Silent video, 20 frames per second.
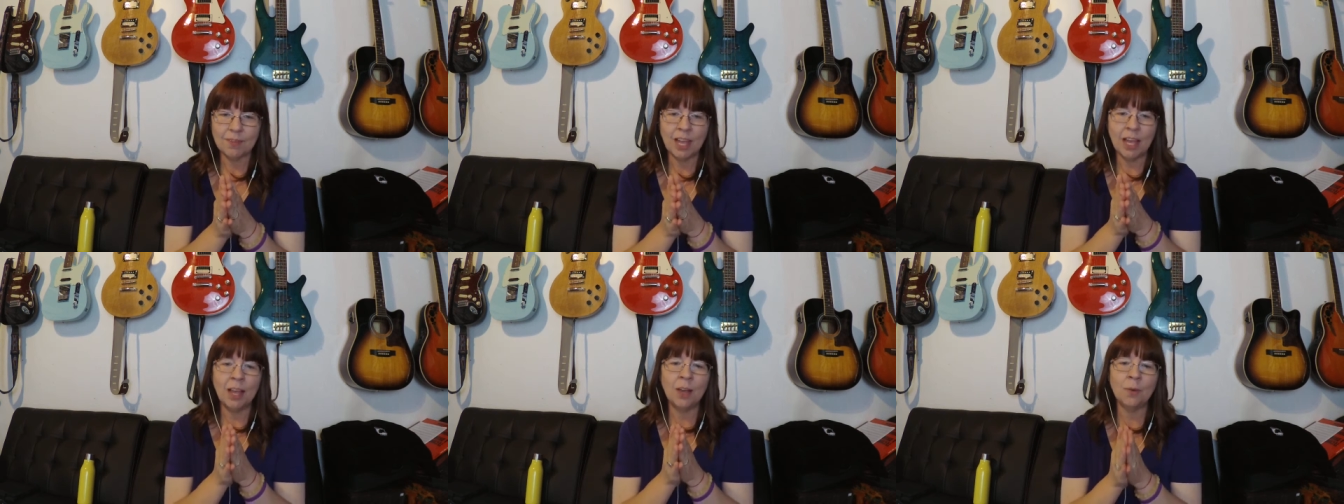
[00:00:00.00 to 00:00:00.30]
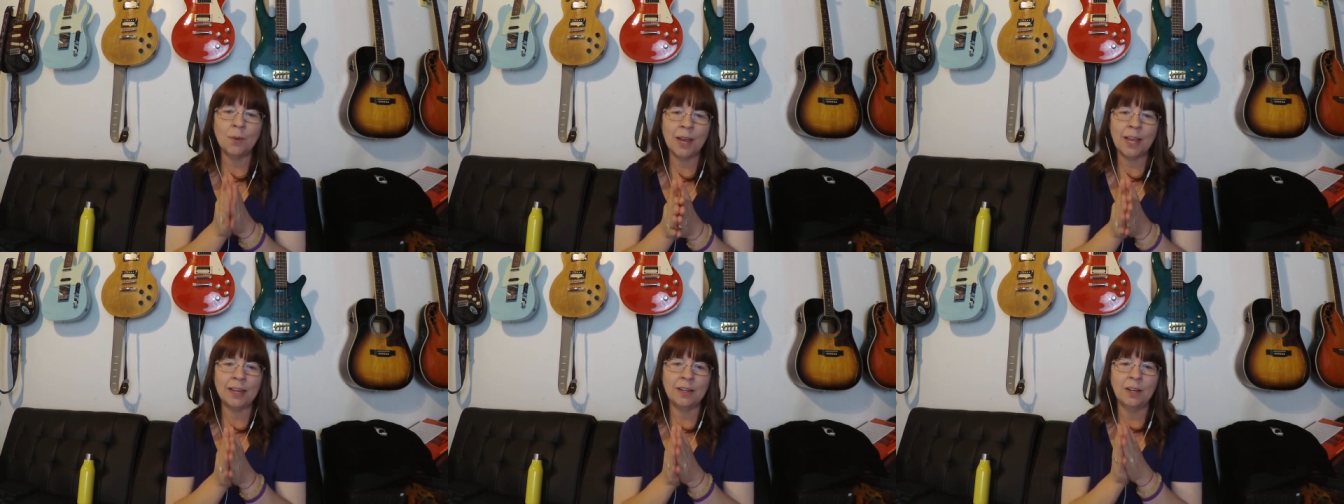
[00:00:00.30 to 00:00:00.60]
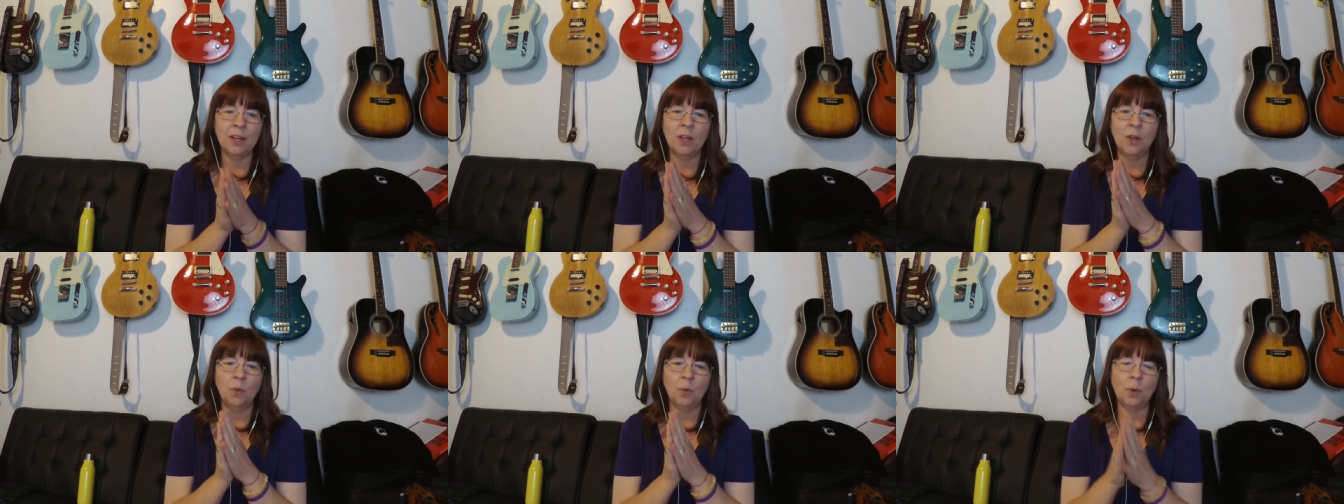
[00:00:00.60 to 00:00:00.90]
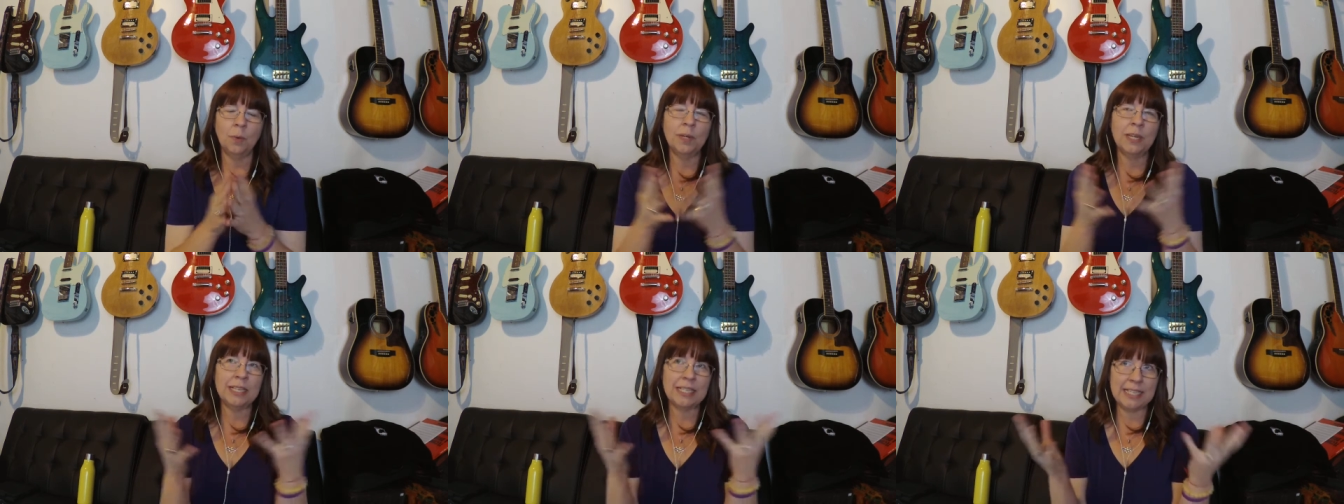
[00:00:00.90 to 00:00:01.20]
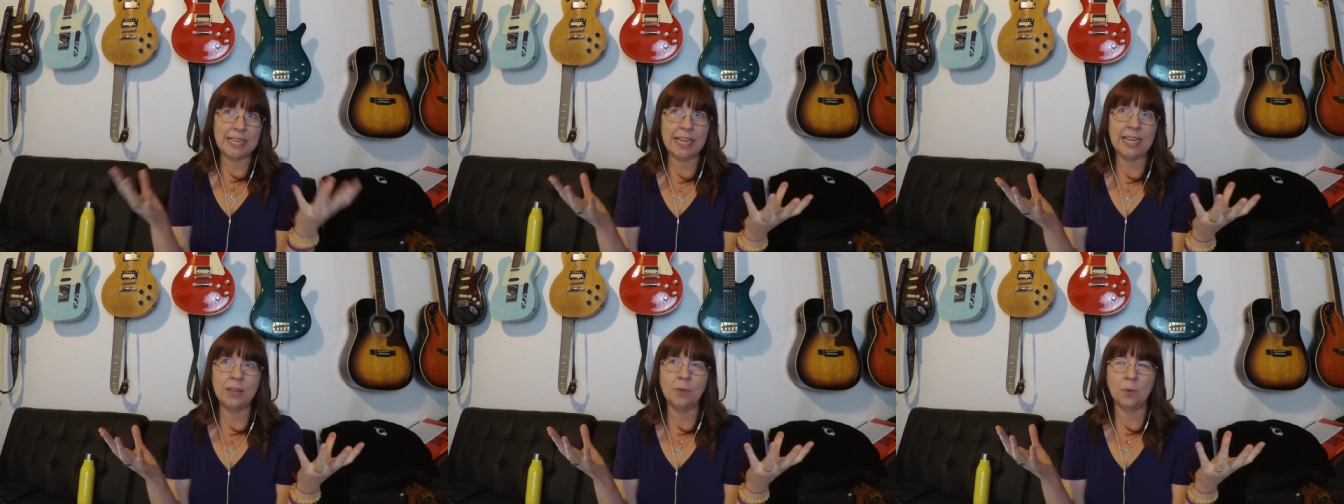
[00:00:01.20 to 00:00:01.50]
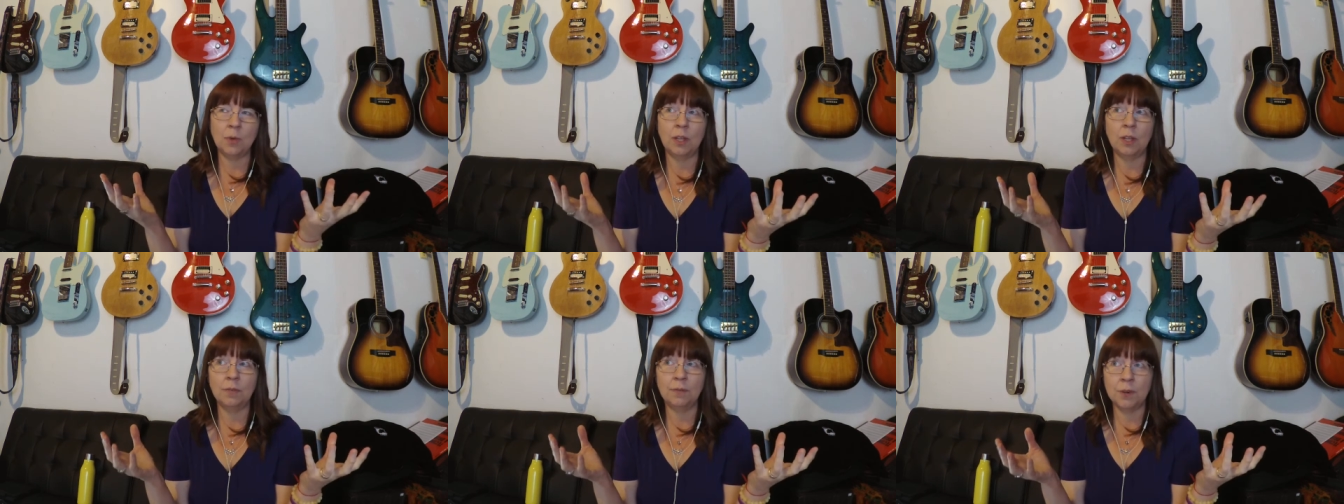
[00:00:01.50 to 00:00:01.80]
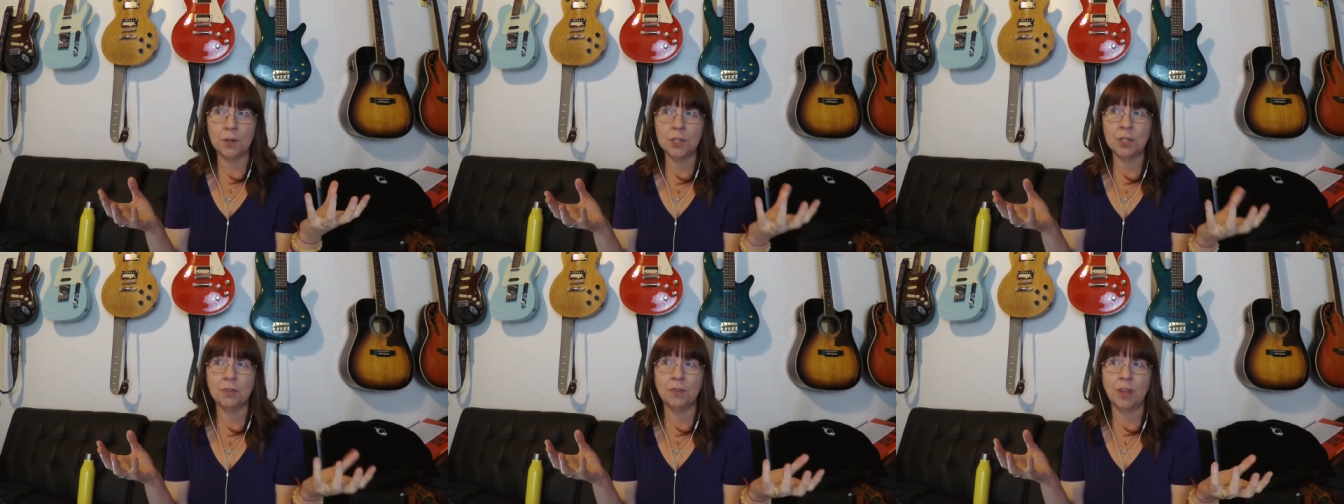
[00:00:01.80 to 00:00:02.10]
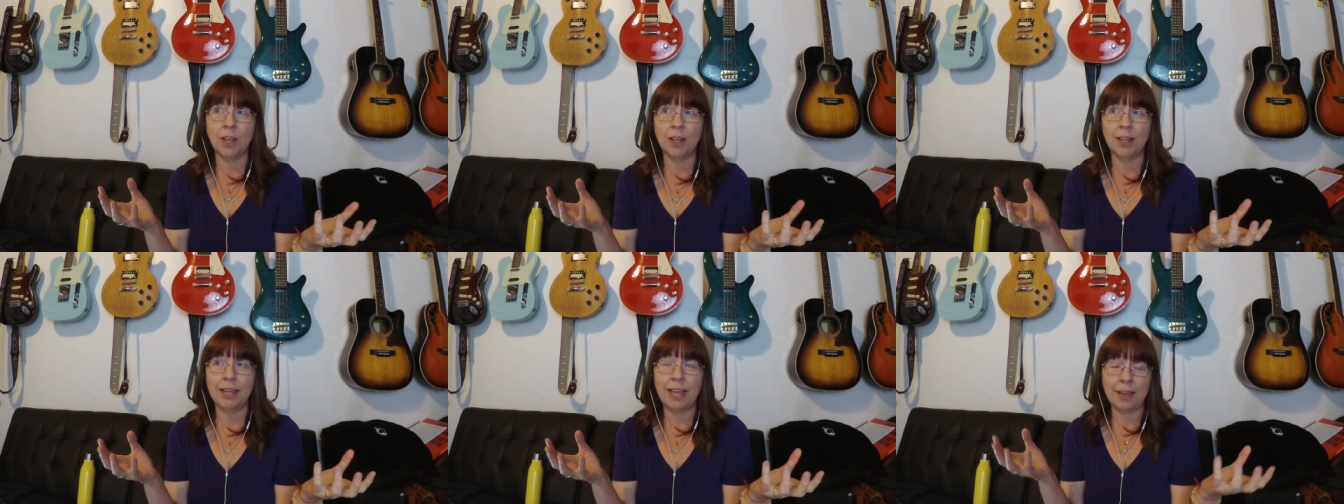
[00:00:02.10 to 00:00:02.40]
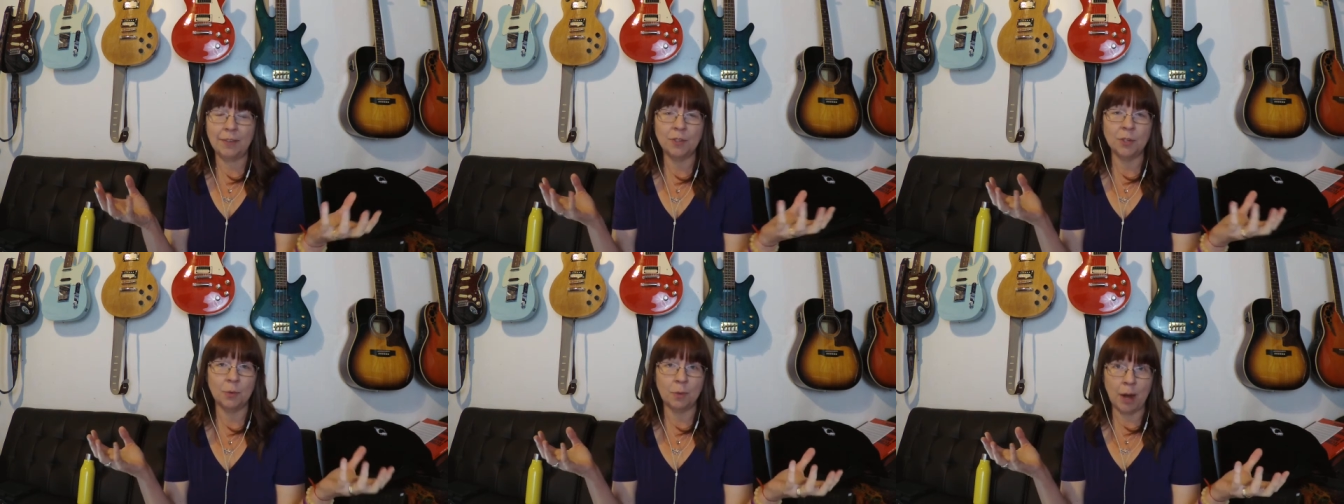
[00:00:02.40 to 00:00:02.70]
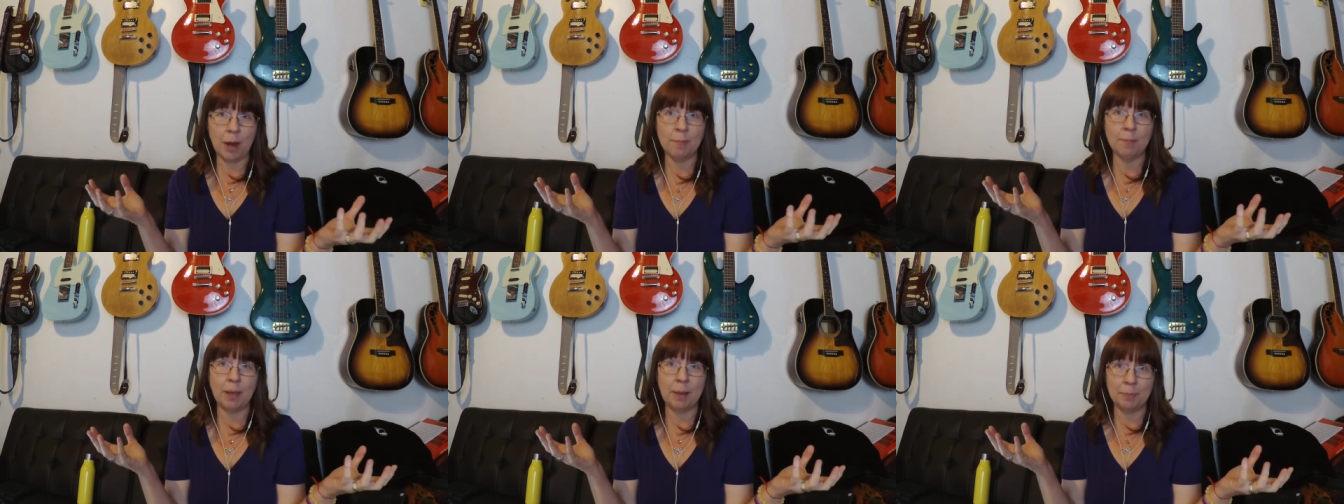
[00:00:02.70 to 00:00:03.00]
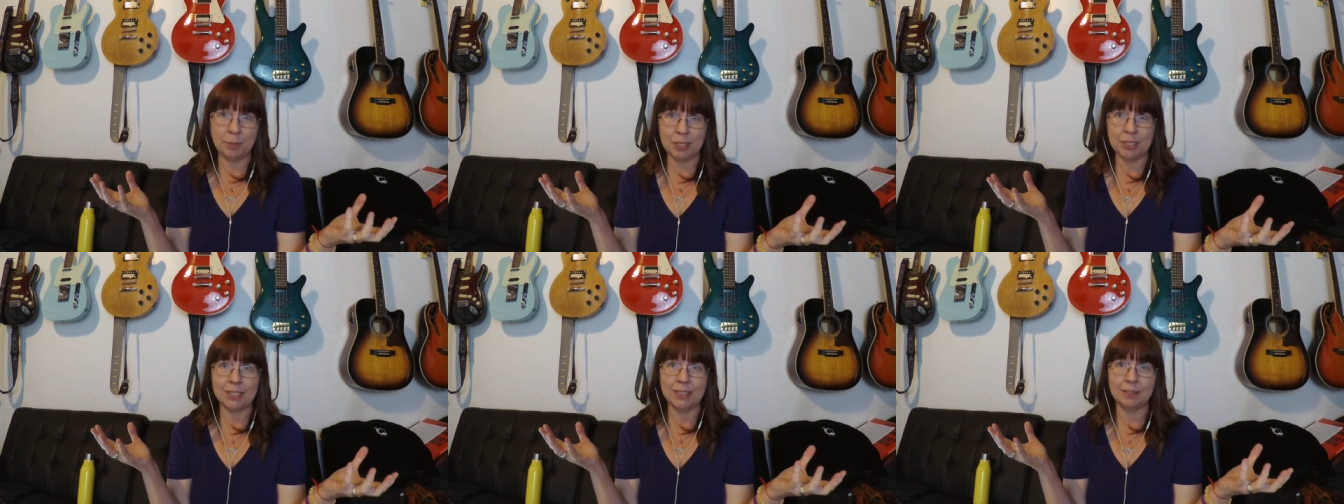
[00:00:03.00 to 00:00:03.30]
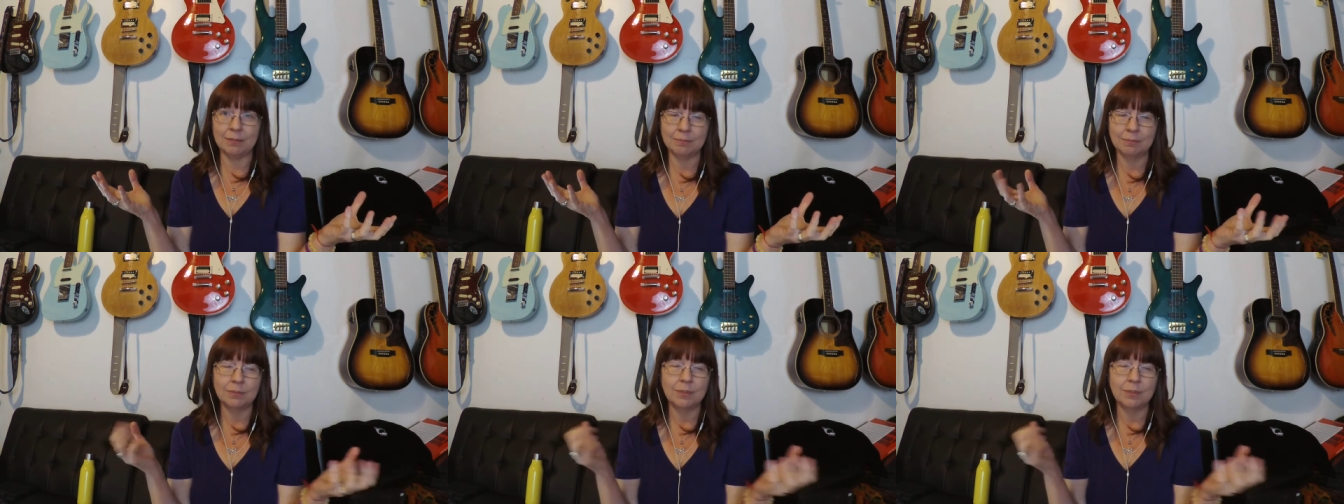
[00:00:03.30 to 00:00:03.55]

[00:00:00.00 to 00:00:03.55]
All right, what would it take? Well, first of all, I have to write my book.